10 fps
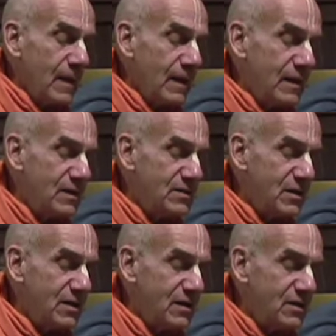And he
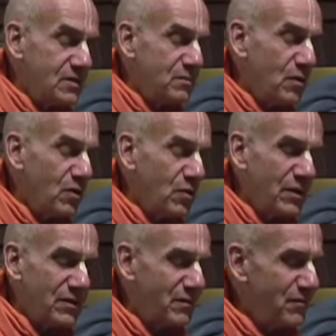suddenly spoke
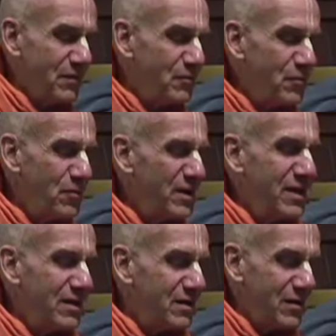from
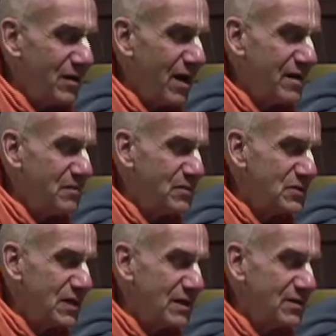real
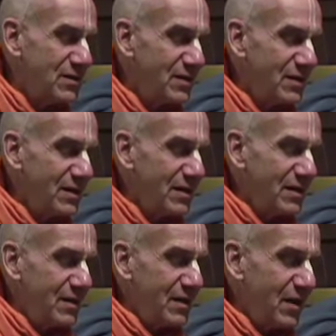100%
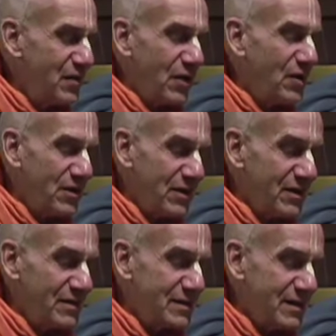authority.
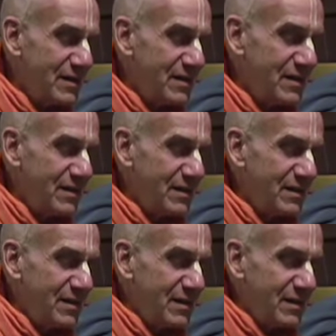He said,
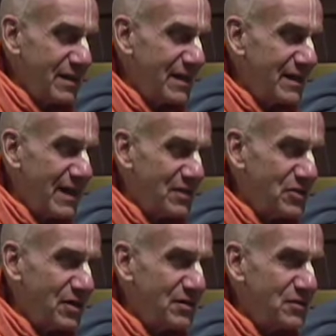they cannot
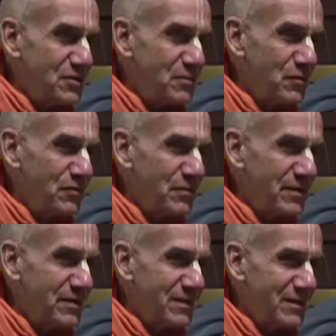check this
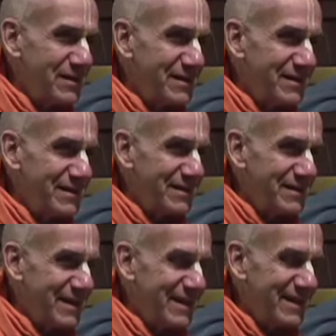movement.
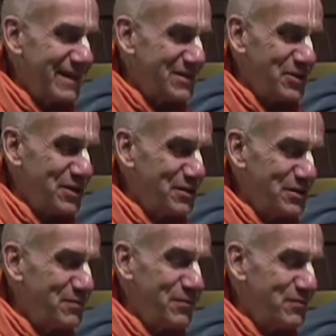They cannot check
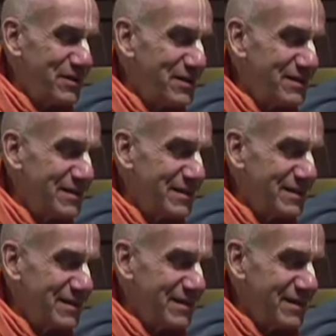this movement, he said.
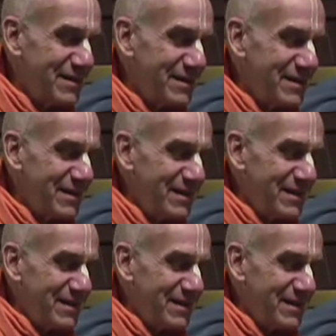Mm.